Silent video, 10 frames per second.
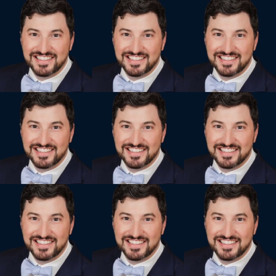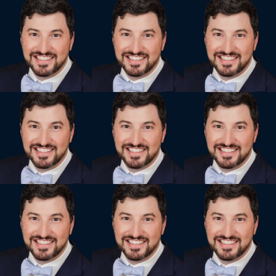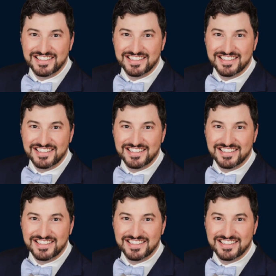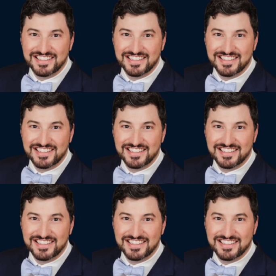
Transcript: [no speech]